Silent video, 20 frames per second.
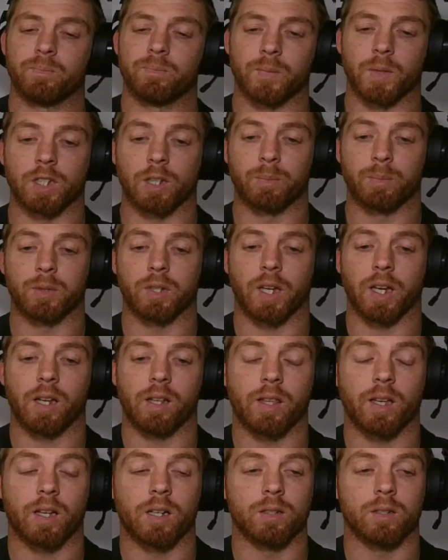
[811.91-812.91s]
He's up to
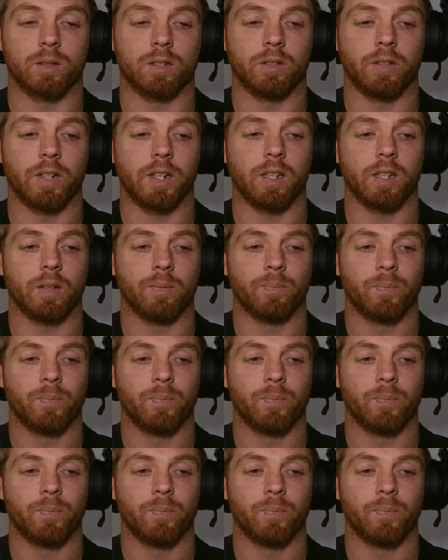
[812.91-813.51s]
8,000 already.